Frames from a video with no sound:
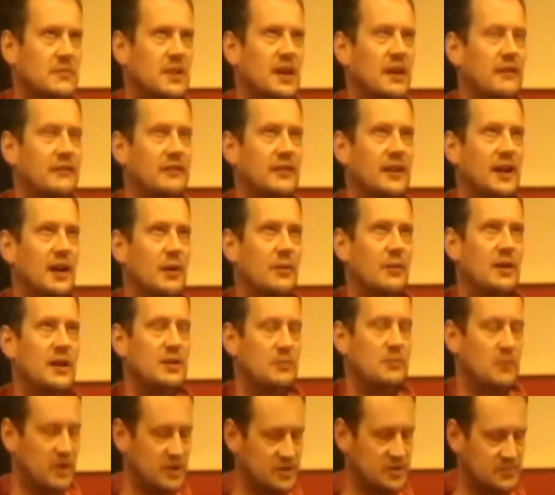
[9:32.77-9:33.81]
forget when
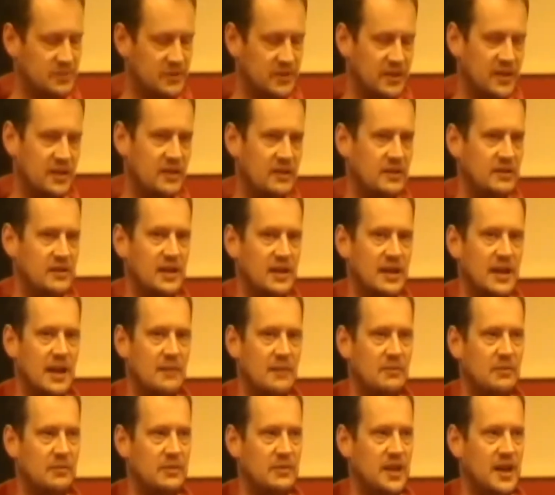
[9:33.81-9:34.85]
it was, but they
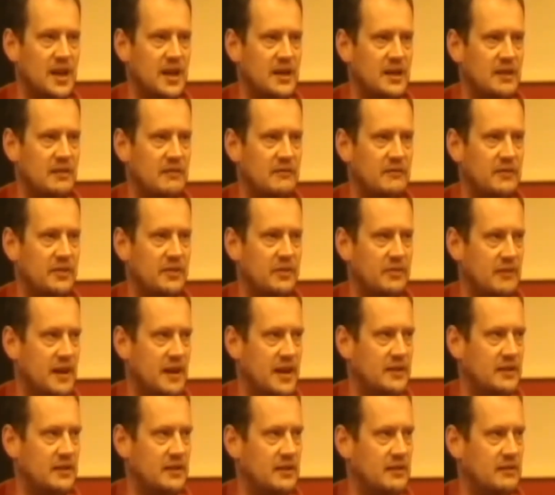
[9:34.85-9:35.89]
came up with the idea of a
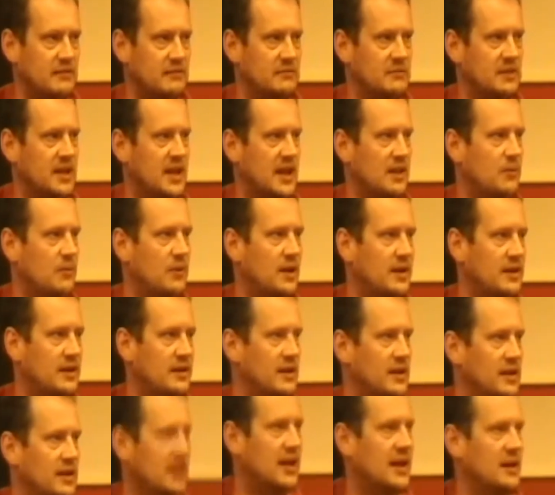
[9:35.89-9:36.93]
thread, a
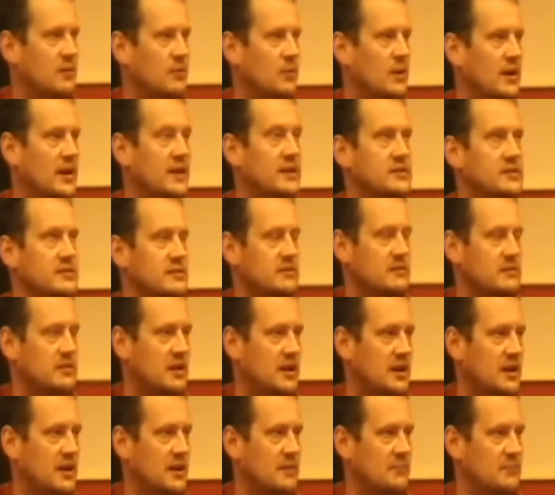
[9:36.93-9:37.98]
lightweight
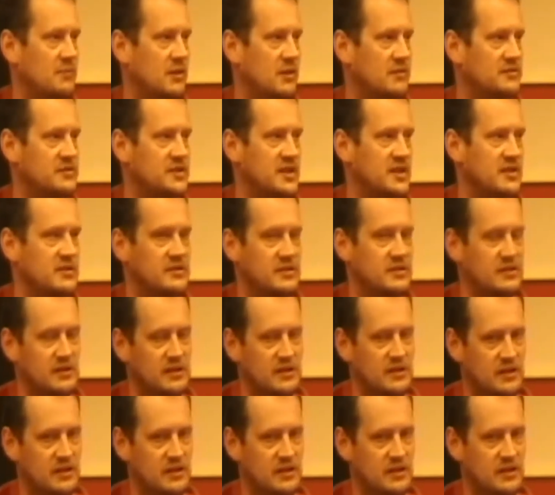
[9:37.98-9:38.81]
process.